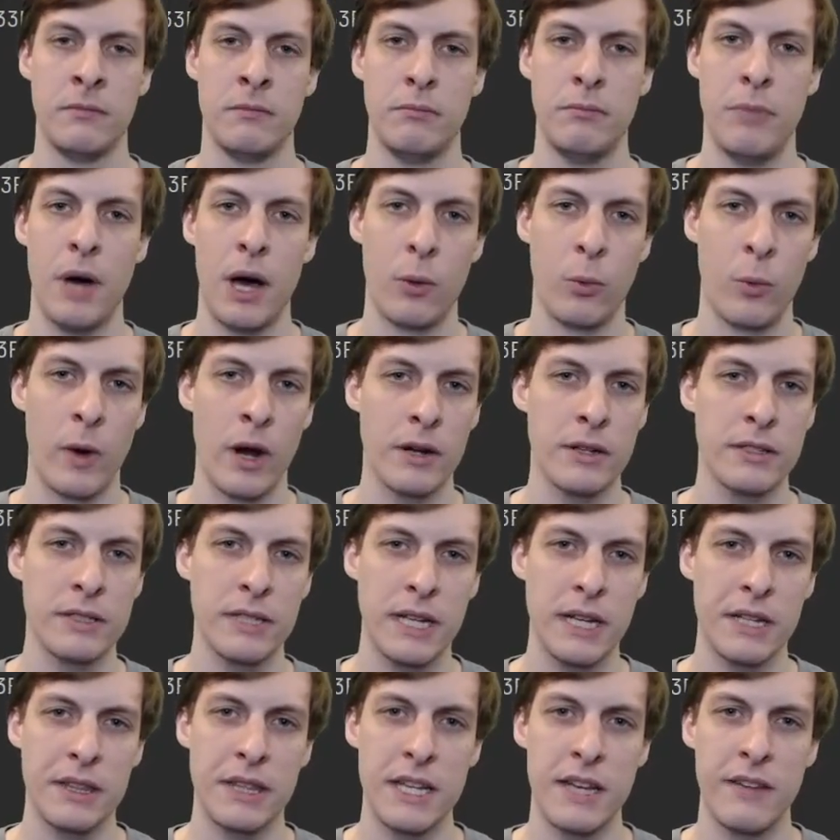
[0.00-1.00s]
But where does it
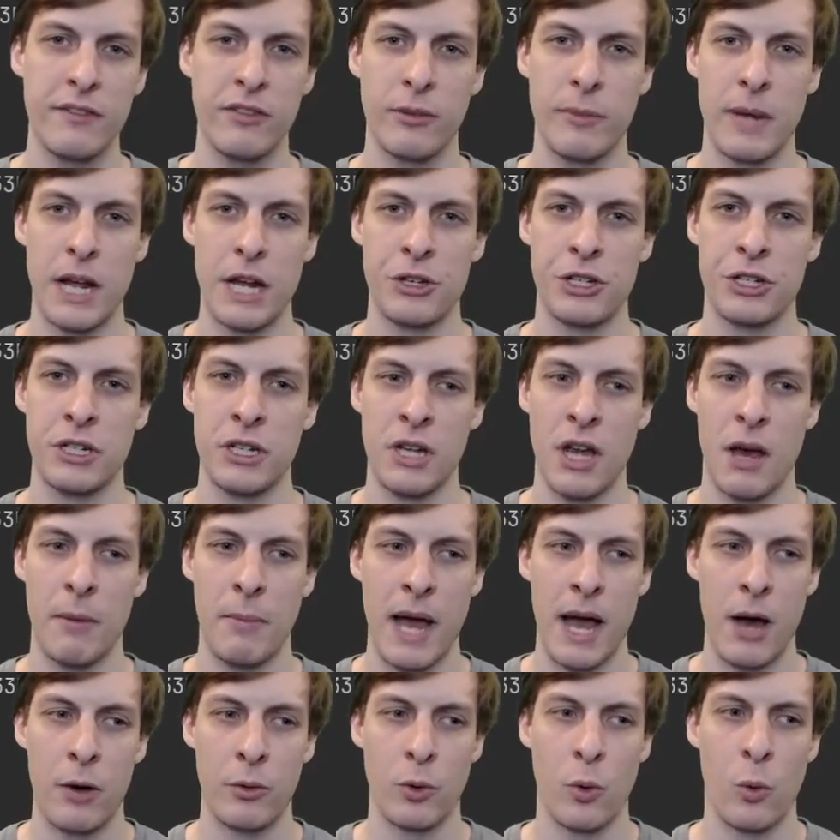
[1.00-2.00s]
get the information about